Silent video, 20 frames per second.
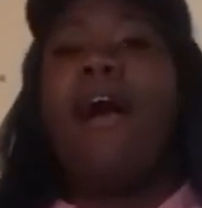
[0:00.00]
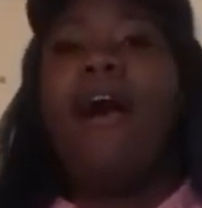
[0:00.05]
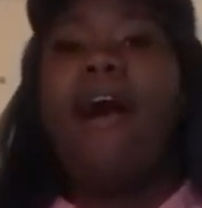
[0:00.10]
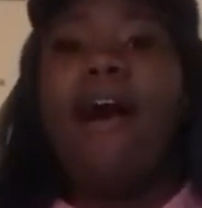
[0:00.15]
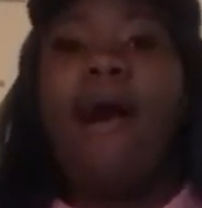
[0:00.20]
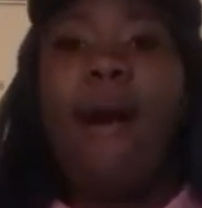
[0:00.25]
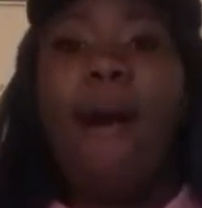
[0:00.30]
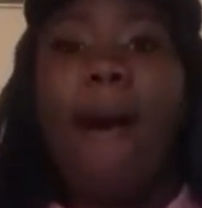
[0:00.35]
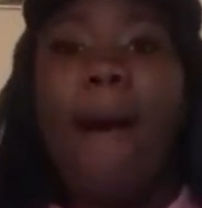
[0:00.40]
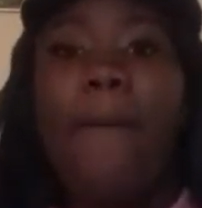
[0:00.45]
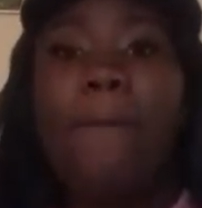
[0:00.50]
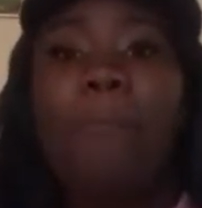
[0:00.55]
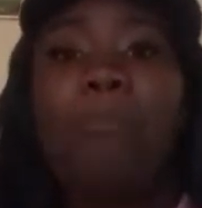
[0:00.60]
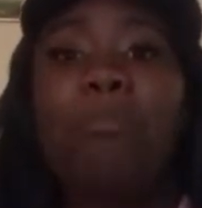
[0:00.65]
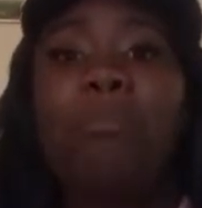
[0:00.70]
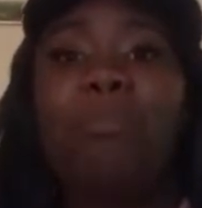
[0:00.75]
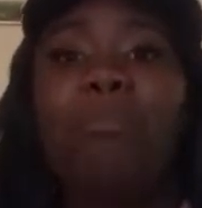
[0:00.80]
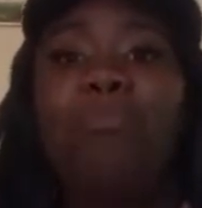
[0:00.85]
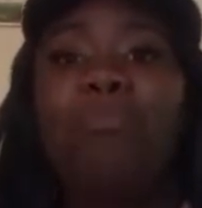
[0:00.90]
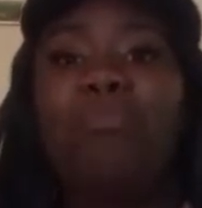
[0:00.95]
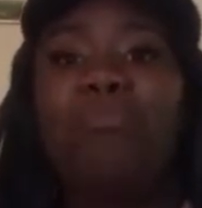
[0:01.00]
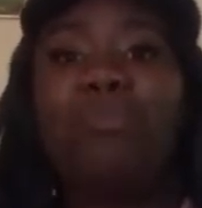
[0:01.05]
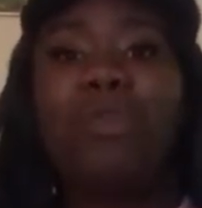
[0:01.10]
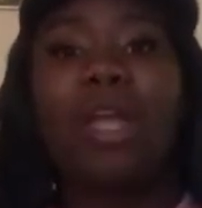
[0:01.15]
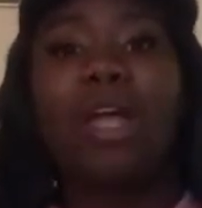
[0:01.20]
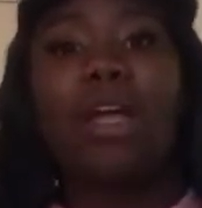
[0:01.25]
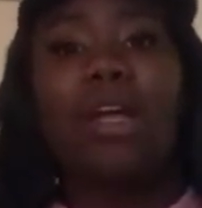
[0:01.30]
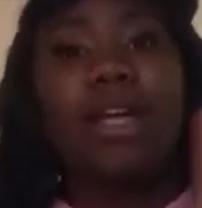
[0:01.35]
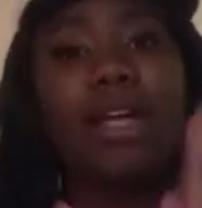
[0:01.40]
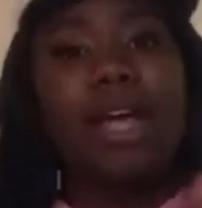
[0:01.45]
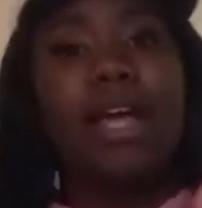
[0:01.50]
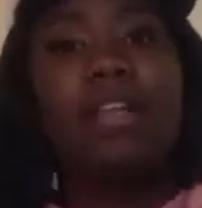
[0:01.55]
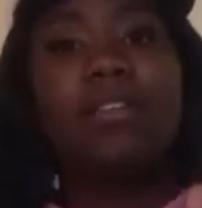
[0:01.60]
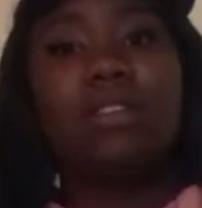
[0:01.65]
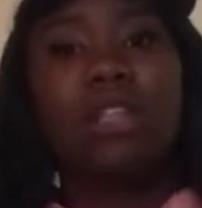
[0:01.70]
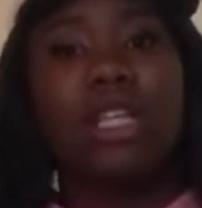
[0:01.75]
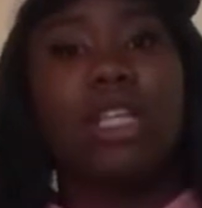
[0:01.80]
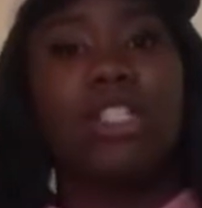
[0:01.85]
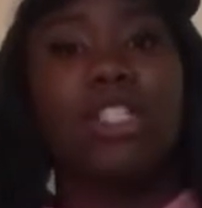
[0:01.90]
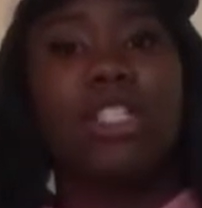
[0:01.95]
Yeah, so
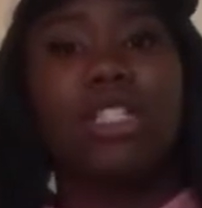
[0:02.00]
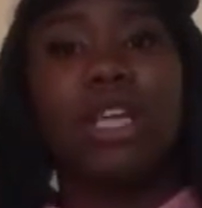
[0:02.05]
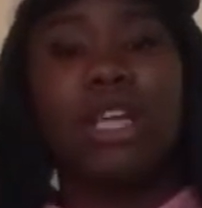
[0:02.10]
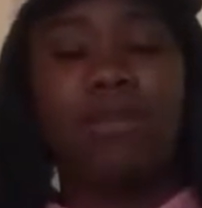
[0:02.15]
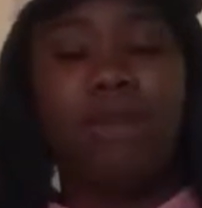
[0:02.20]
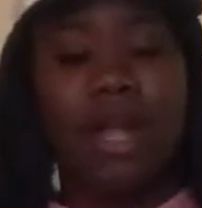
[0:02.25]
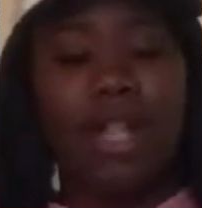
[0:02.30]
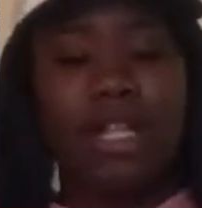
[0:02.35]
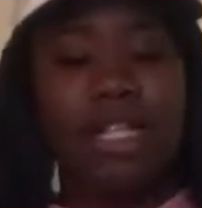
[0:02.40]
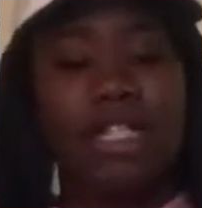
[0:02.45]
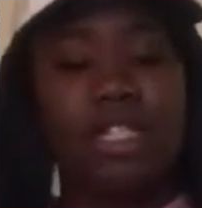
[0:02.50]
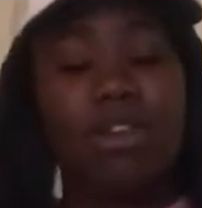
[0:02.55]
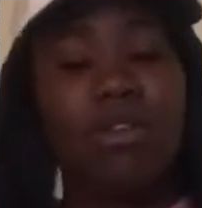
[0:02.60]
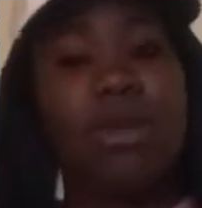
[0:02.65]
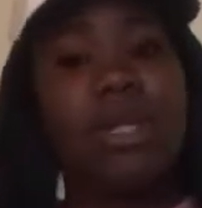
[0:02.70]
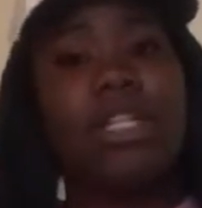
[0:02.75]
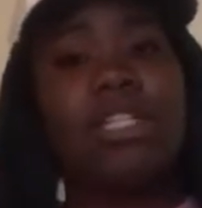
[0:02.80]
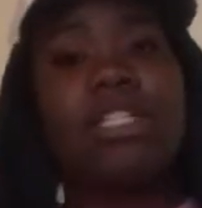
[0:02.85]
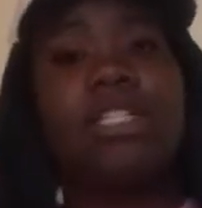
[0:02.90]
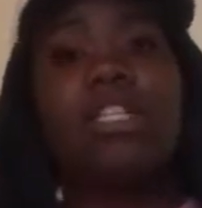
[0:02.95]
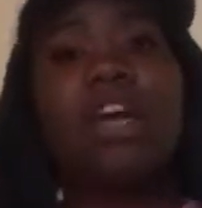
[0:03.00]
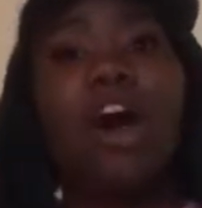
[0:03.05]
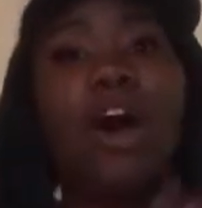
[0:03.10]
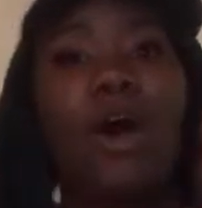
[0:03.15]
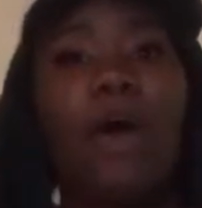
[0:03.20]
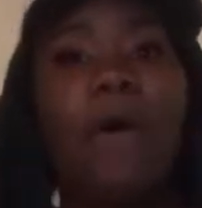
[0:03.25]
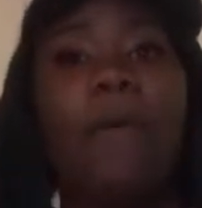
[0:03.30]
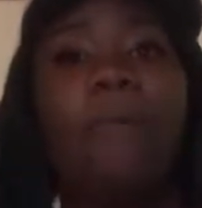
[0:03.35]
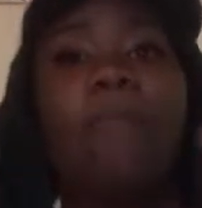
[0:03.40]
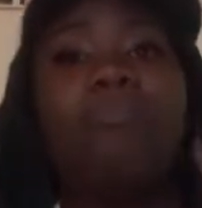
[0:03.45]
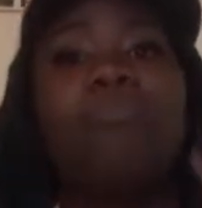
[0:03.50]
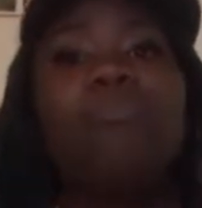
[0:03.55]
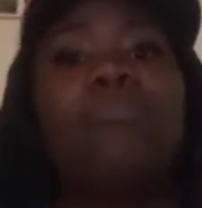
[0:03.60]
let's just get right into it. So